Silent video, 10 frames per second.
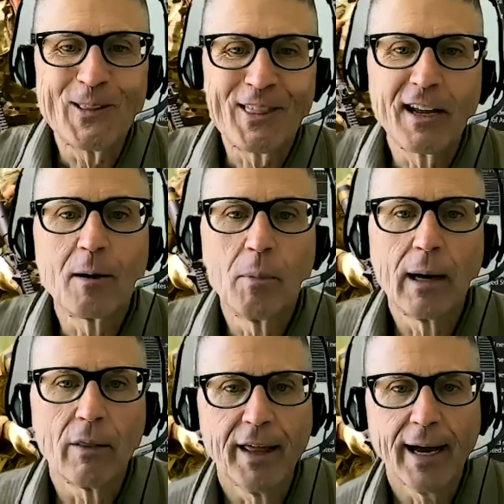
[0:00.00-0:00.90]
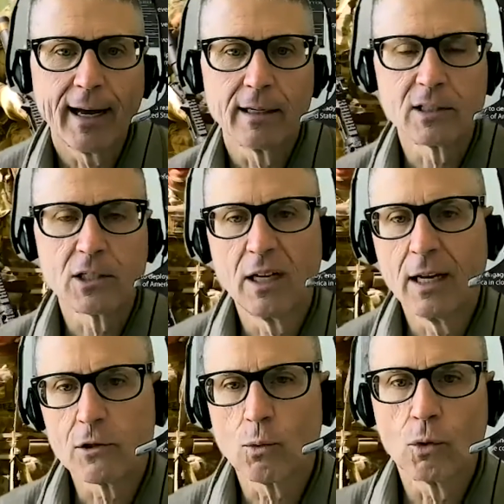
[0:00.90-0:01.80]
think about that in
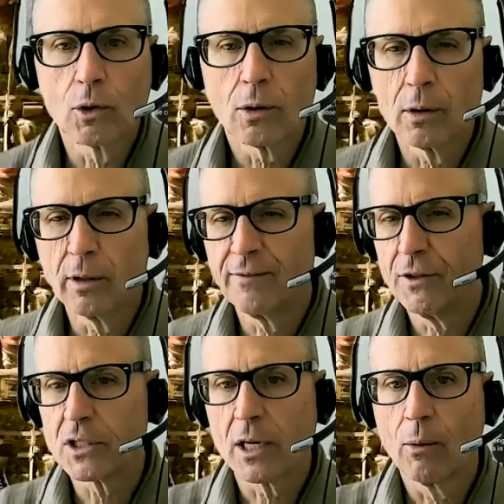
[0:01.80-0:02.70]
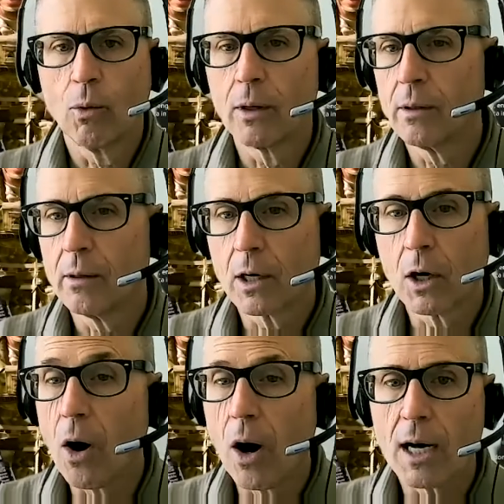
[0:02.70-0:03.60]
today's world. If you say, what are the
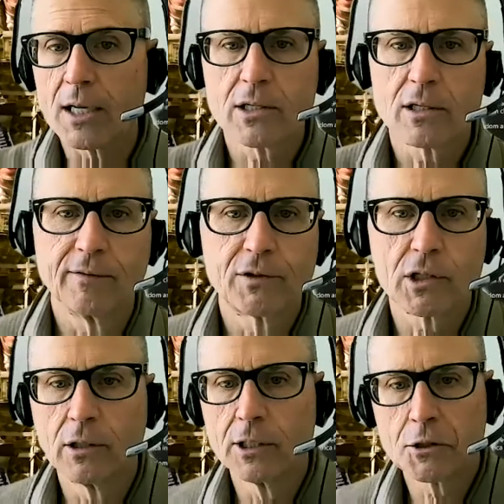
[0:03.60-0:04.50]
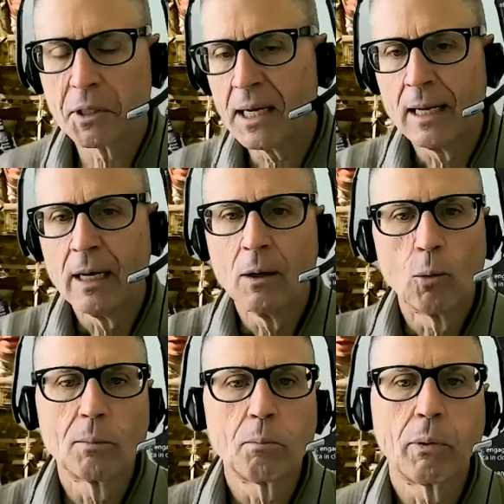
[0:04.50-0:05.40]
costs of surgery?
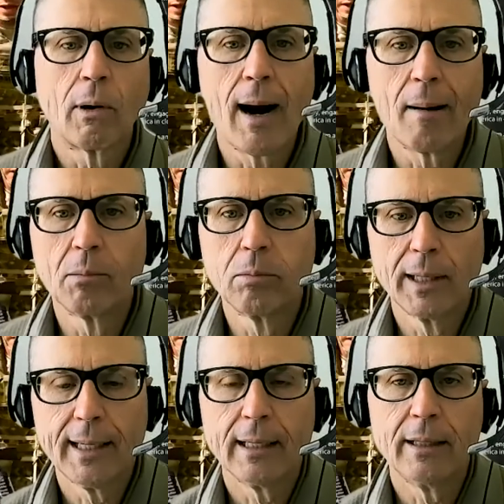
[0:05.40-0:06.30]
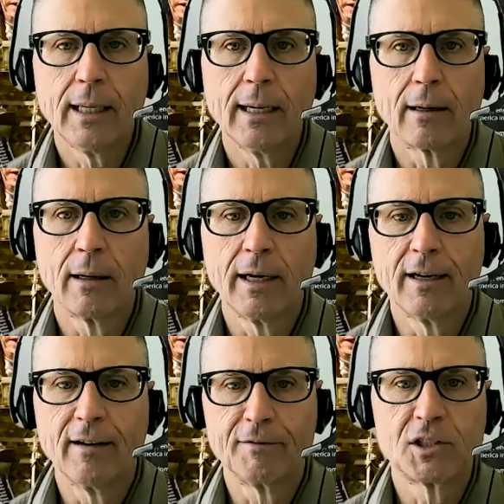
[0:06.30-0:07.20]
We're probably in the area
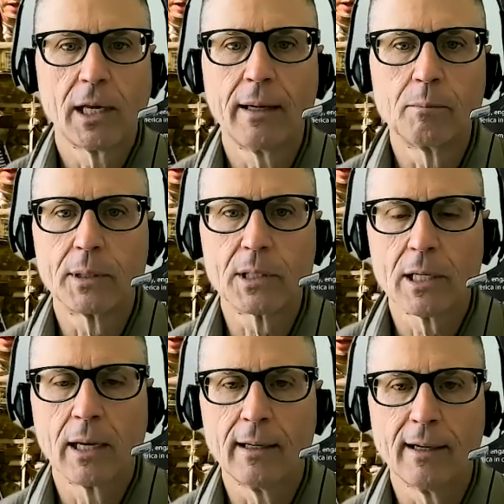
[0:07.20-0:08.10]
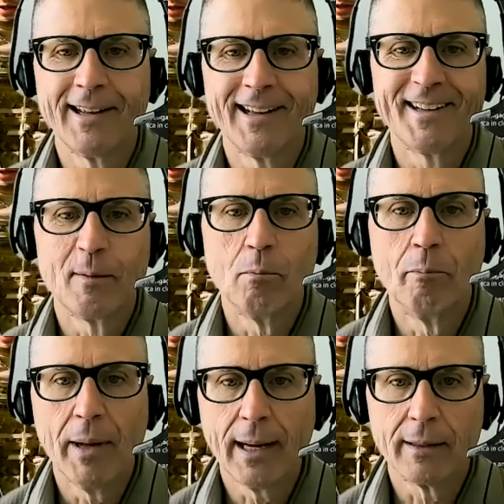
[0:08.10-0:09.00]
of 10%
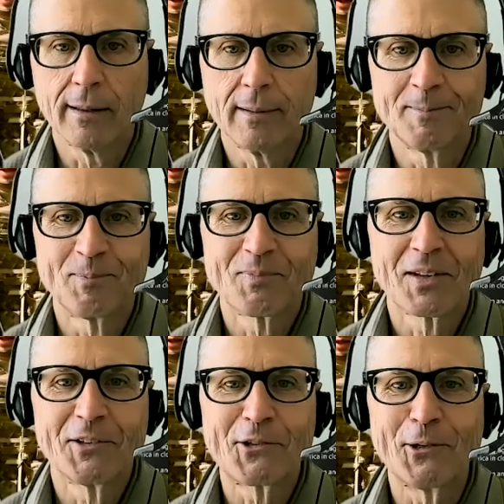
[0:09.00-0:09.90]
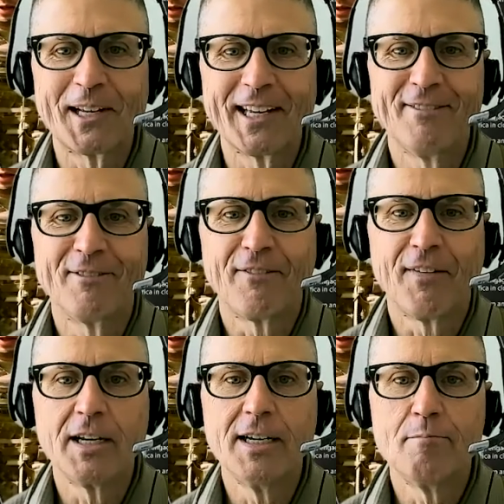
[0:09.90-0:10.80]
better. So, again,
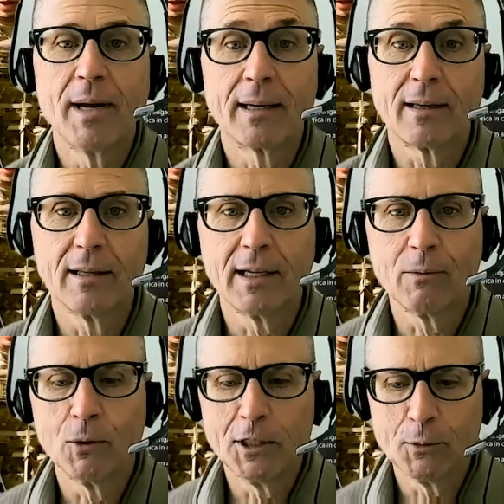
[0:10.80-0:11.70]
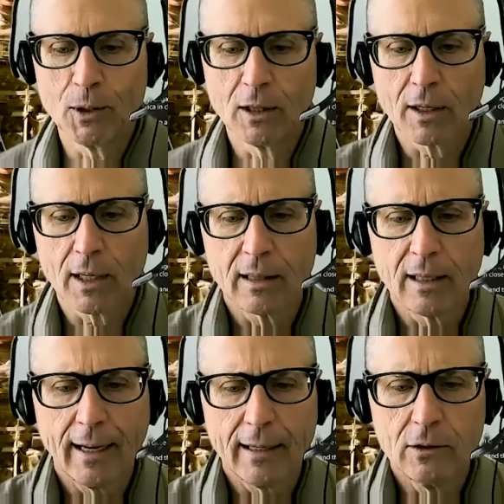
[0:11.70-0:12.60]
fundamentally, when you would look at
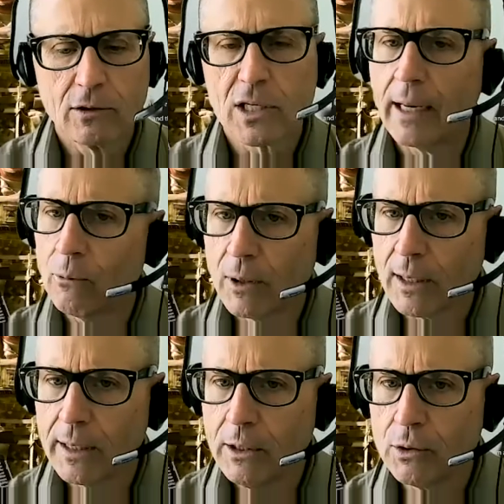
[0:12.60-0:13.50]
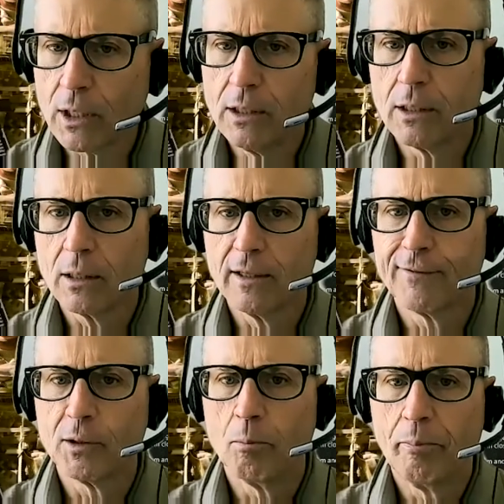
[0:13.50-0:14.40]
that, you'd say, really, you can
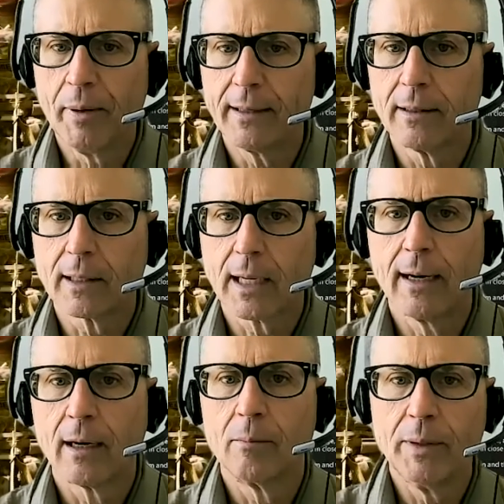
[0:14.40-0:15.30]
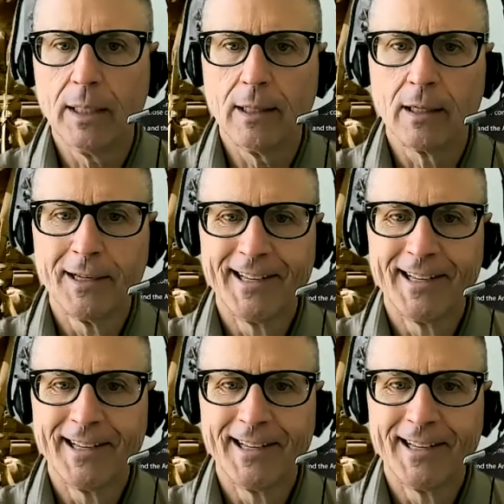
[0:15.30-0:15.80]
deliver better care, meaning